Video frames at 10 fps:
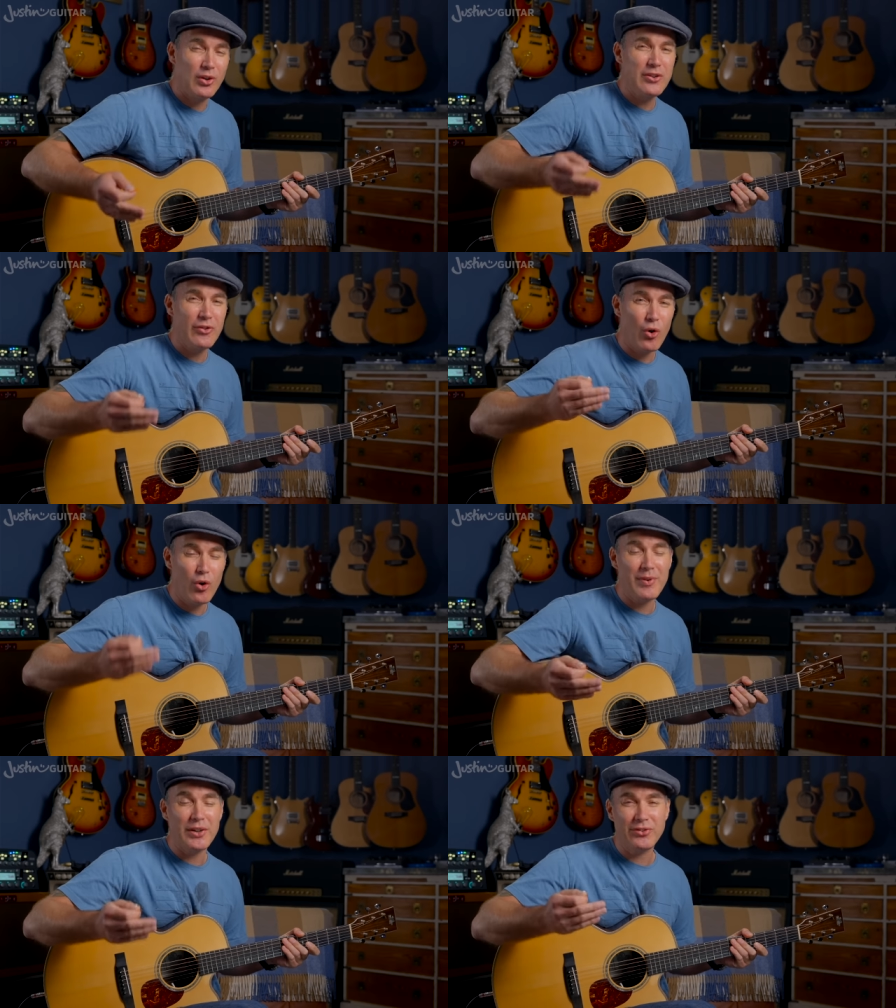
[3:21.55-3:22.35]
you've
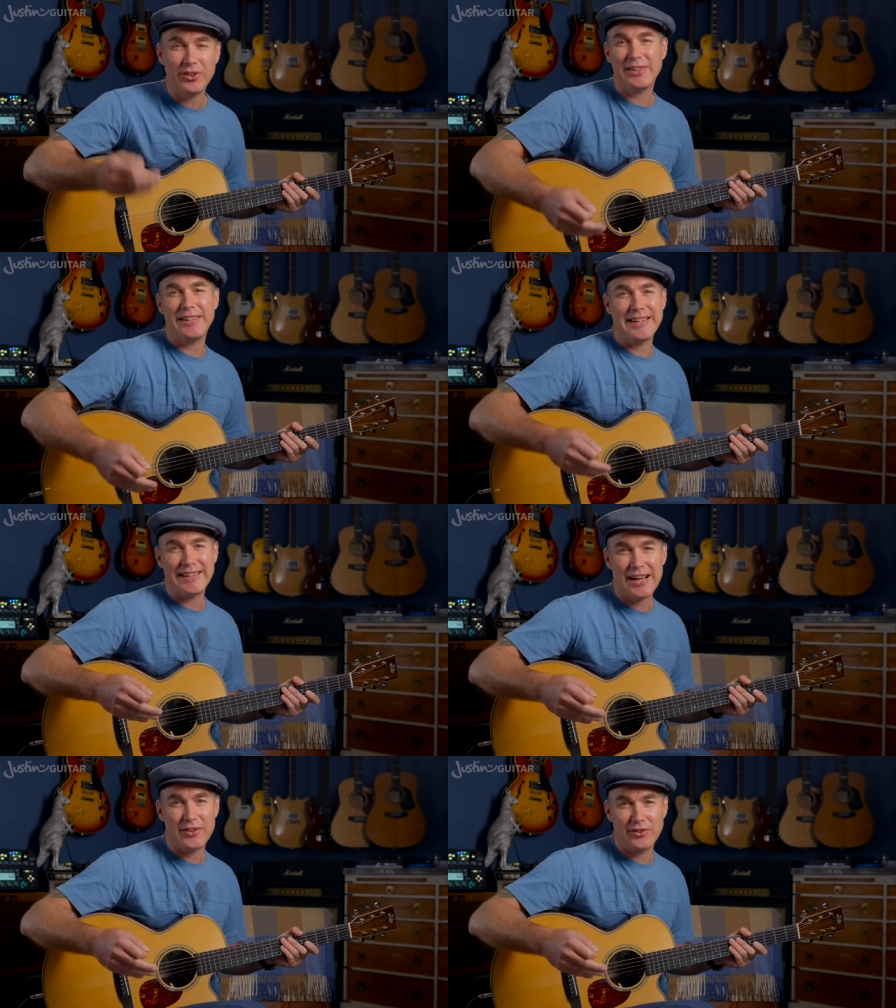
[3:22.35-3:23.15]
almost certainly
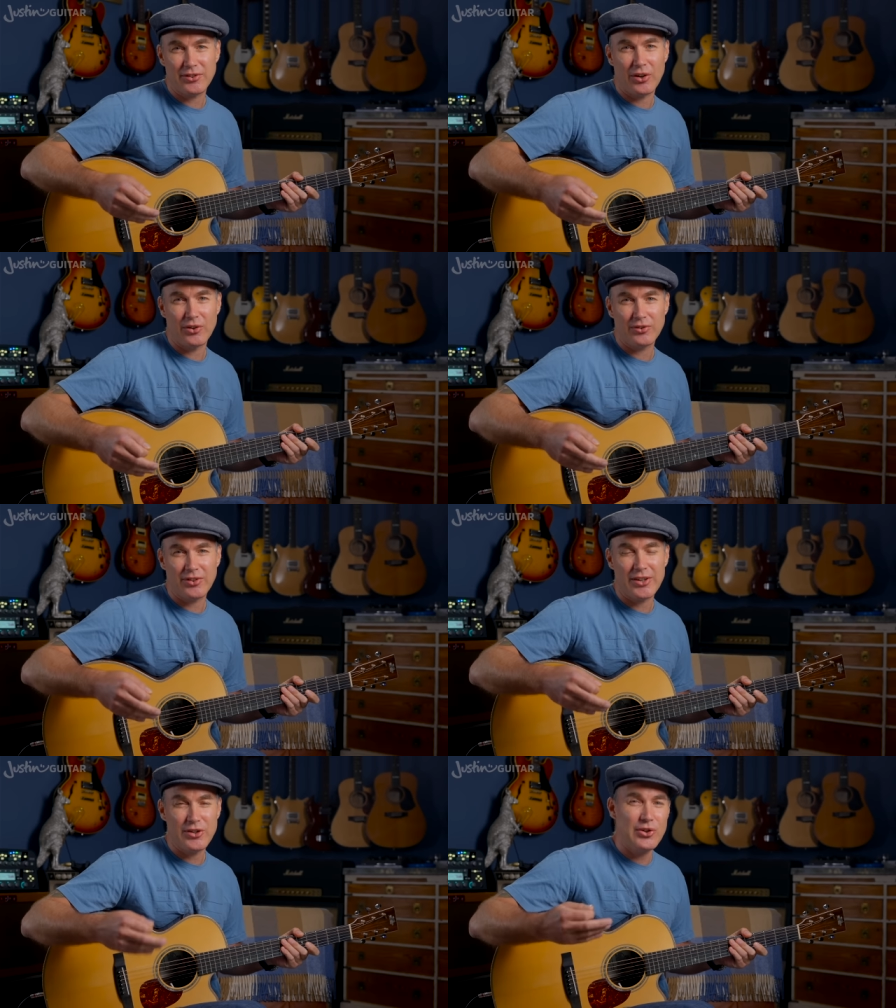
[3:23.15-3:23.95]
encountered songs
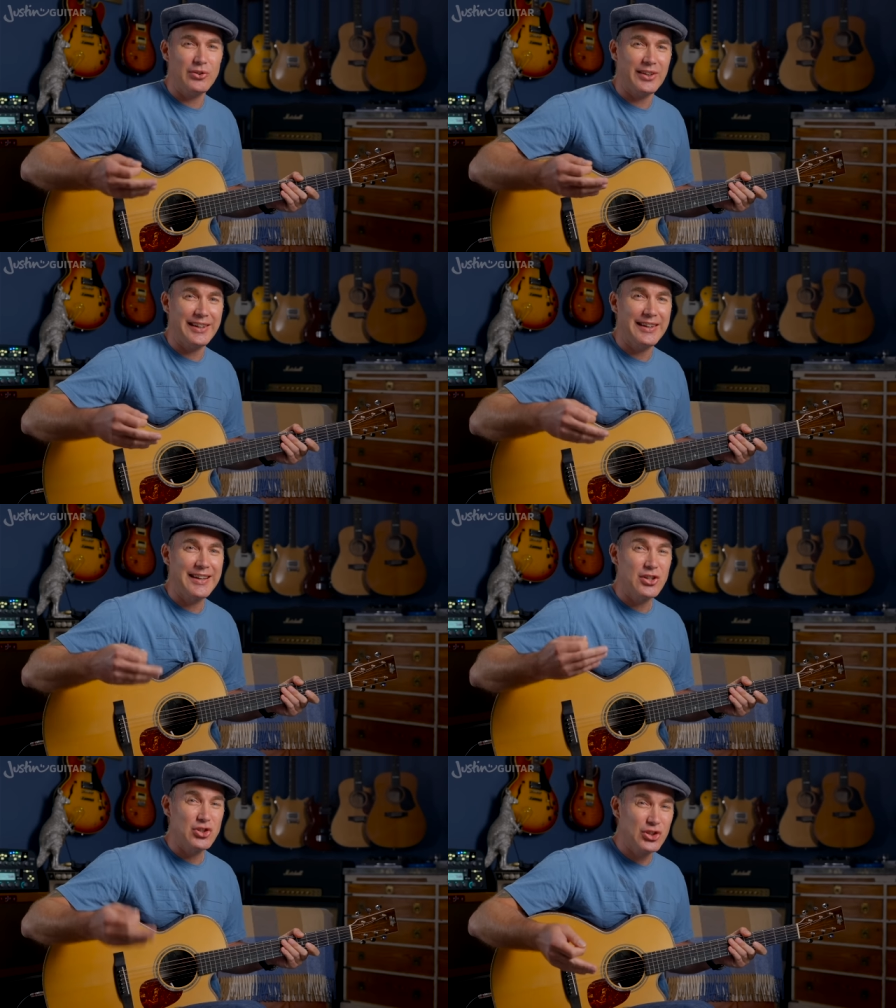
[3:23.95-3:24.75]
that are using
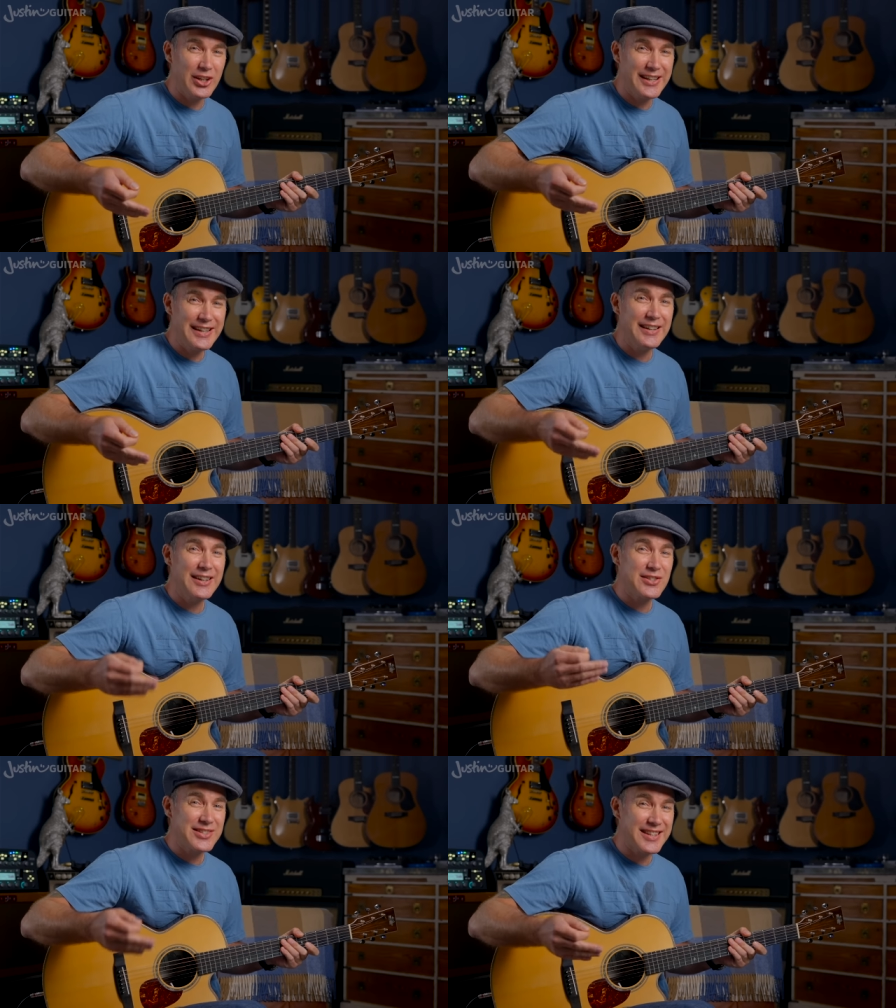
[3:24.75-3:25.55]
G,
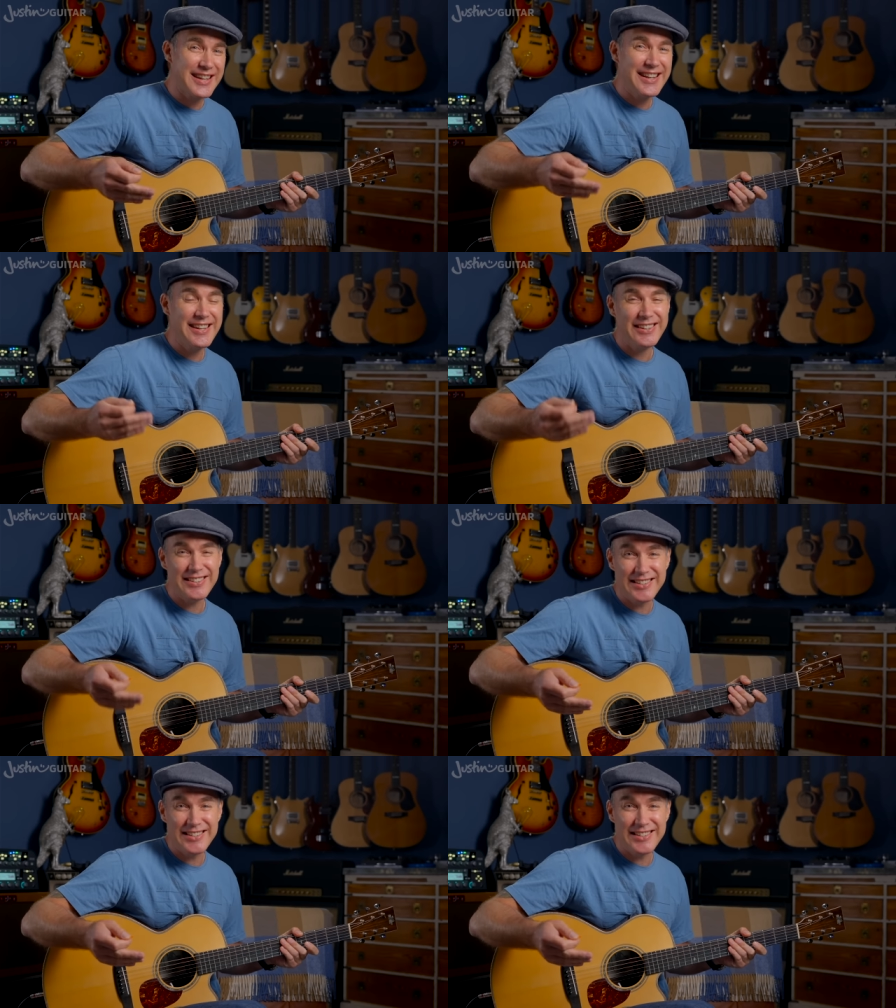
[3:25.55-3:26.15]
C,